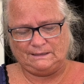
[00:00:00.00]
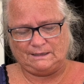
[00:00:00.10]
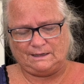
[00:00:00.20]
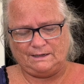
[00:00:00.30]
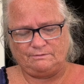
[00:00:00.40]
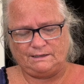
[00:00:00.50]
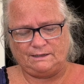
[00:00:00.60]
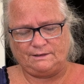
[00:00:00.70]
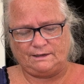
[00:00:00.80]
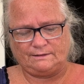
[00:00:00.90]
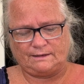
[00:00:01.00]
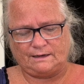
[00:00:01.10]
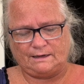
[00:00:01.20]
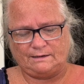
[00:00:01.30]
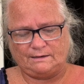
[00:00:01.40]
I really think
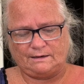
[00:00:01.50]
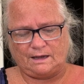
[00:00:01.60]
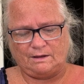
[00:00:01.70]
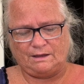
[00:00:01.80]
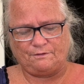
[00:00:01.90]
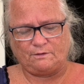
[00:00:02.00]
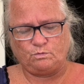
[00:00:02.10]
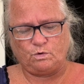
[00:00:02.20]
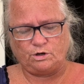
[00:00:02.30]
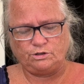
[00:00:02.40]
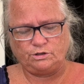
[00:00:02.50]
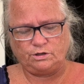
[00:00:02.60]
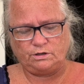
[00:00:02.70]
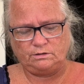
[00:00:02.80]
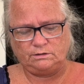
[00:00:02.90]
that if I want
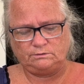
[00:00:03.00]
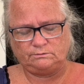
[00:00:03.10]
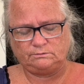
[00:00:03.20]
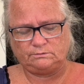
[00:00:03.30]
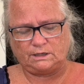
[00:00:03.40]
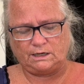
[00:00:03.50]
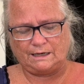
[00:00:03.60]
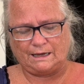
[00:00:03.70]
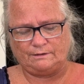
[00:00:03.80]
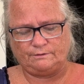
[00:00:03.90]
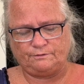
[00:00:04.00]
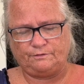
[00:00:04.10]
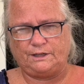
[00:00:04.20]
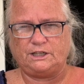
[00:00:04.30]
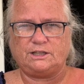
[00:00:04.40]
to, I can
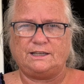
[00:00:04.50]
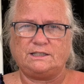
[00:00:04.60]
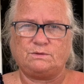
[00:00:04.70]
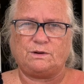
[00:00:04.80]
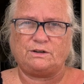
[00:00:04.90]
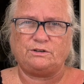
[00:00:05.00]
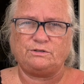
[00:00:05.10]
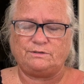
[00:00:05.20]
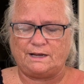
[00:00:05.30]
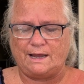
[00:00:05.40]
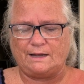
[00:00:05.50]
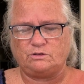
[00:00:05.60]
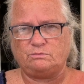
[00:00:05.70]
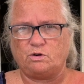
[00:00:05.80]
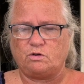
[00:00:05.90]
finish this sweater today and
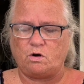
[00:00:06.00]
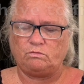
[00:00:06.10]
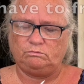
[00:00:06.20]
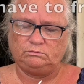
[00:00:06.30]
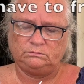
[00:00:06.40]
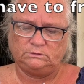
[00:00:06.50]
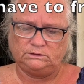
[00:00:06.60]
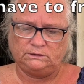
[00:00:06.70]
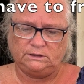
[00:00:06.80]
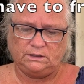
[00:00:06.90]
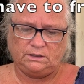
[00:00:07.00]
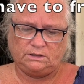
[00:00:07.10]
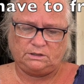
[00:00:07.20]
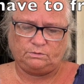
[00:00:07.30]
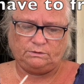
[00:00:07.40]
tomorrow.
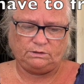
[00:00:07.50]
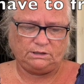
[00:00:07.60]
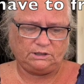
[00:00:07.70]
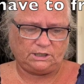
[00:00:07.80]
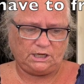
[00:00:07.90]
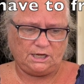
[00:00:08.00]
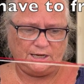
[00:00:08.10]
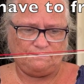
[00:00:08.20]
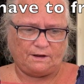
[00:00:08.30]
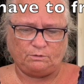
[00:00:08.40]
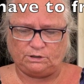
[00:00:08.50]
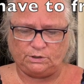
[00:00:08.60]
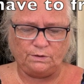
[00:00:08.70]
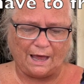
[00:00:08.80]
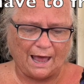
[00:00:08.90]
So we will see if I will
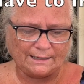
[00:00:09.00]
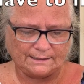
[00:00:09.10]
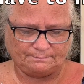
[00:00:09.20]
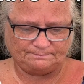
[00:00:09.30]
do that.